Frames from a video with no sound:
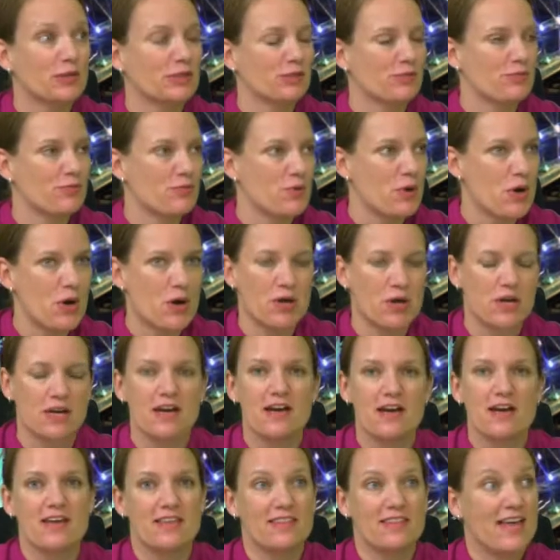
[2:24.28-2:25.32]
of work,
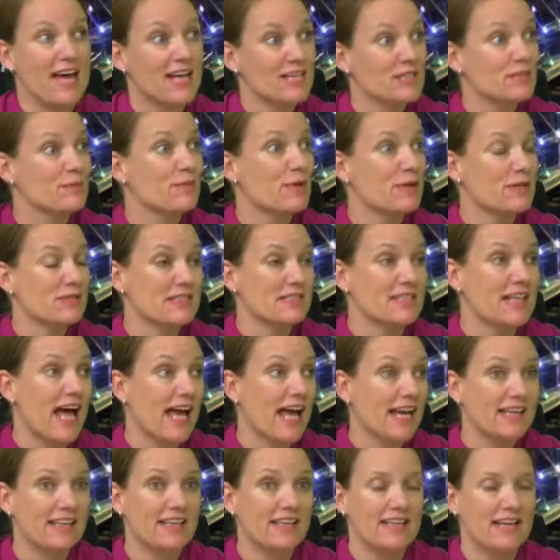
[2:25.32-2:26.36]
that's most
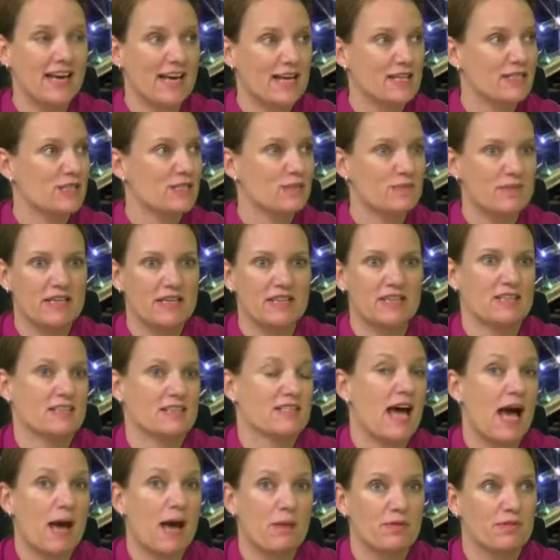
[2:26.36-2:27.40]
likely going to be the
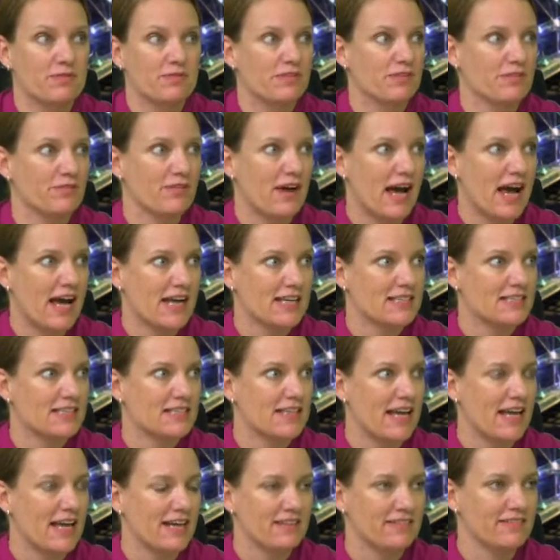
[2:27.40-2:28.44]
type of device
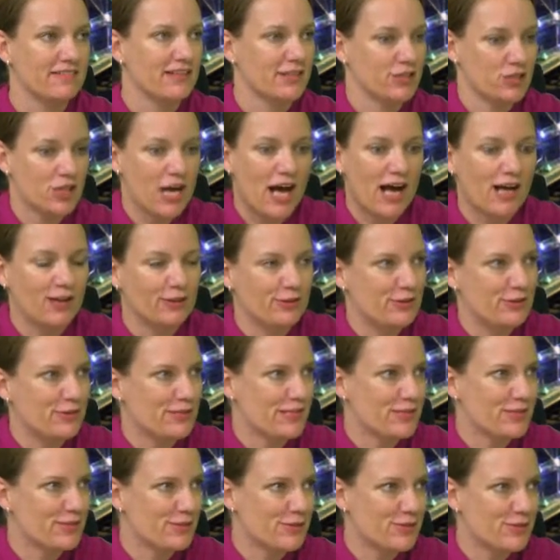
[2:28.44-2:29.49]
that a child who's
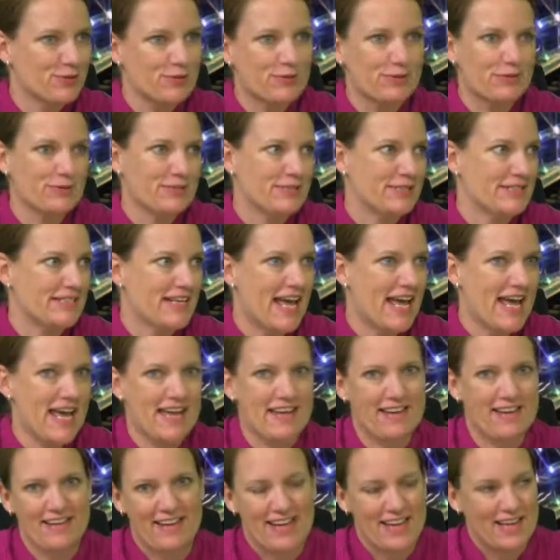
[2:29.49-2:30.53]
in school
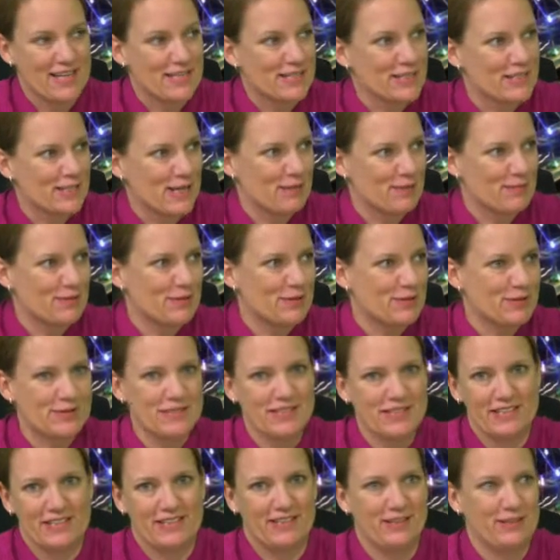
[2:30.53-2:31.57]
today ends up
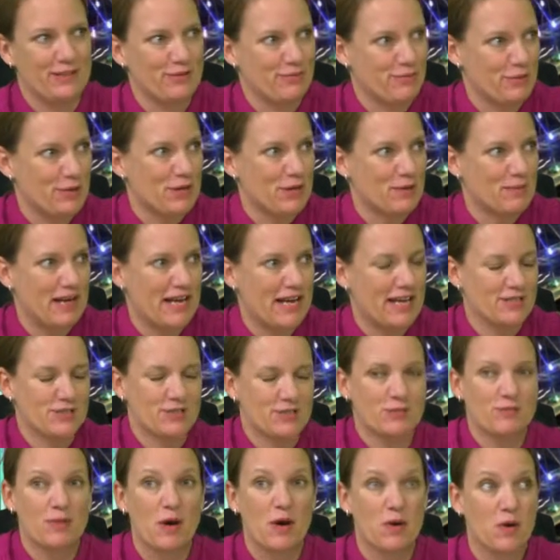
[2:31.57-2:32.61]
using in the workplace
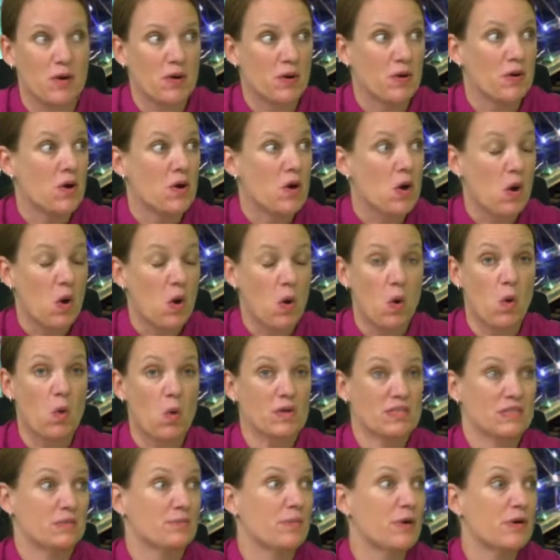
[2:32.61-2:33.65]
tomorrow, or
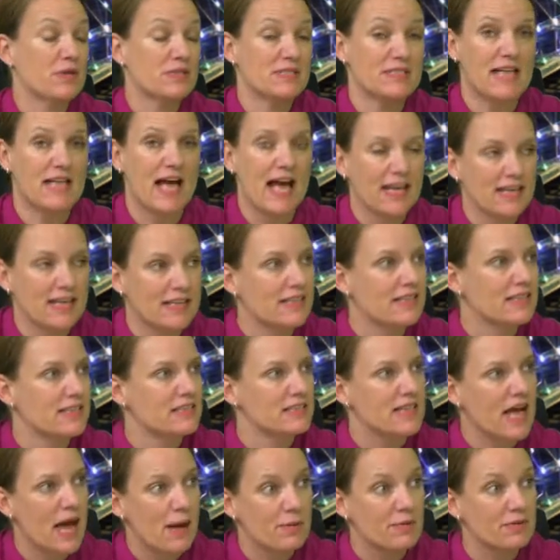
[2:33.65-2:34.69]
it's most likely the
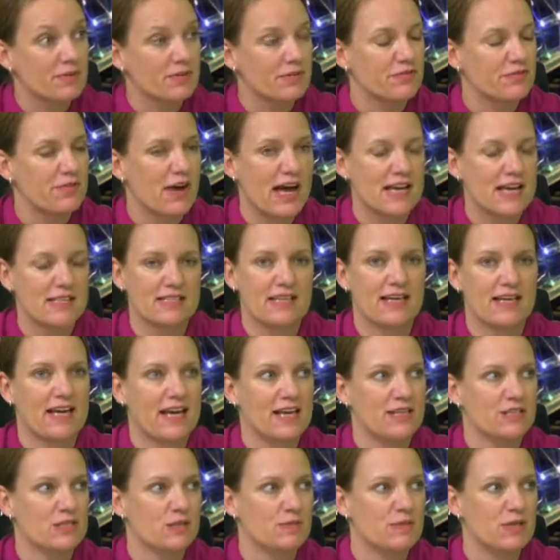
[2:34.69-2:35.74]
type of device they're
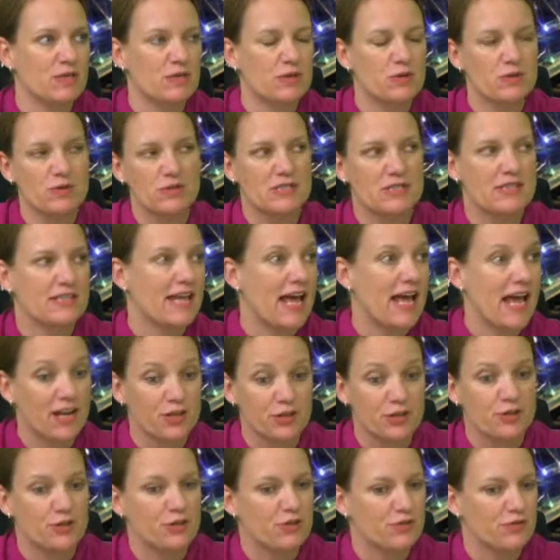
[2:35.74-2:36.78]
going to be using
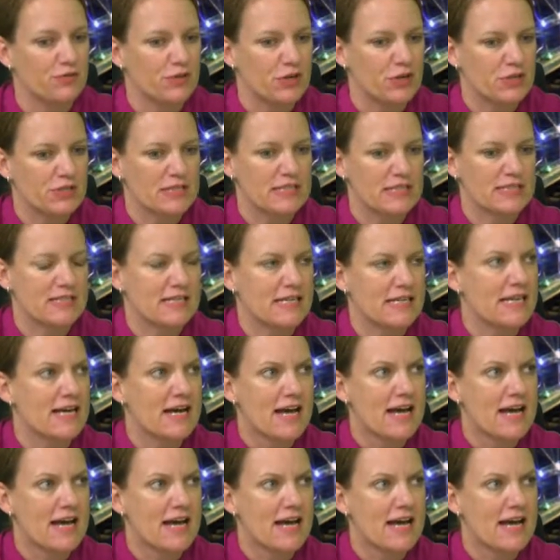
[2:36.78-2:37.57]
at university.